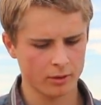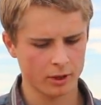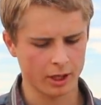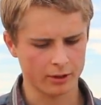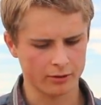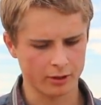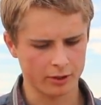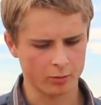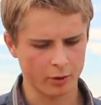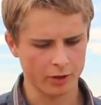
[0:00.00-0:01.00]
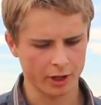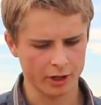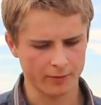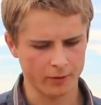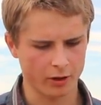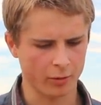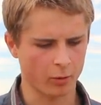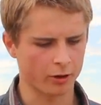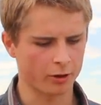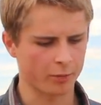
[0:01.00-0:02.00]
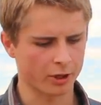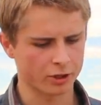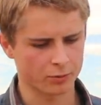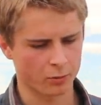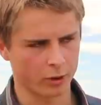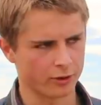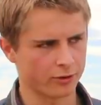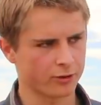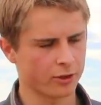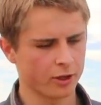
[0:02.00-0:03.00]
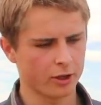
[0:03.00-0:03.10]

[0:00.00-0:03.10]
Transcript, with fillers: Yes, that's one thing I definitely wanted to mention was